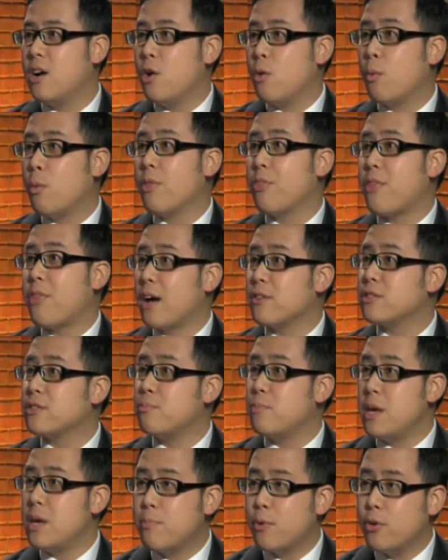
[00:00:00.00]
1,000
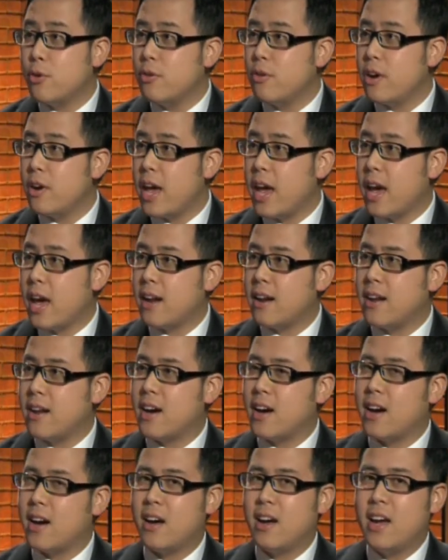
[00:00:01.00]
people, and
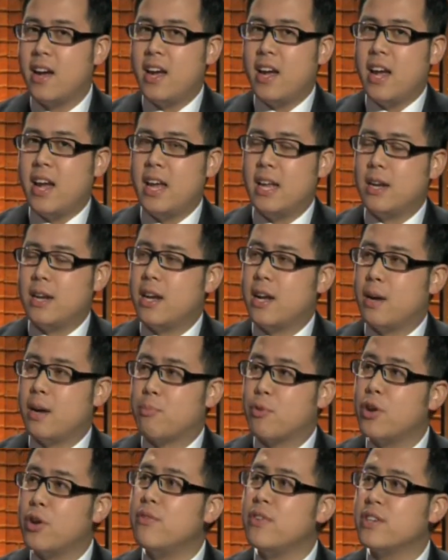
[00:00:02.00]
in
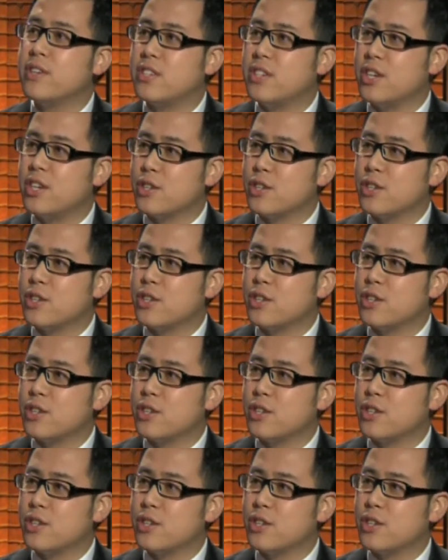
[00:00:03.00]
previous years,